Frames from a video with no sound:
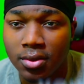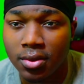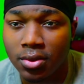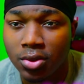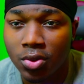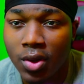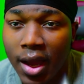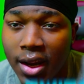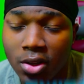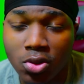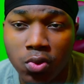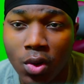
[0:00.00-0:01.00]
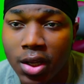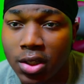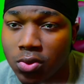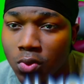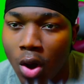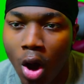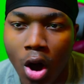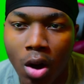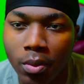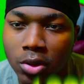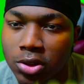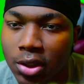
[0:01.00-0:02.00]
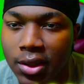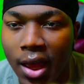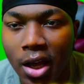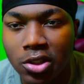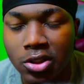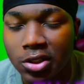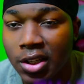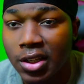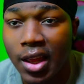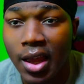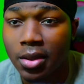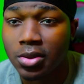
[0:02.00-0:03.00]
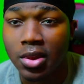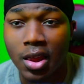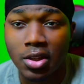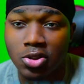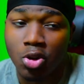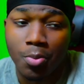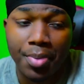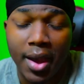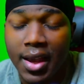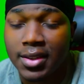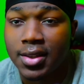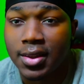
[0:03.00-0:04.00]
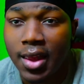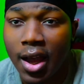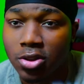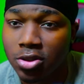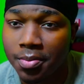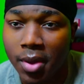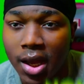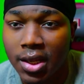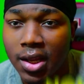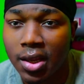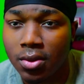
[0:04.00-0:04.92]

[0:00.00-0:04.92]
You got a Twitch with almost 1,000. Did that thing surpass 1,000 by now?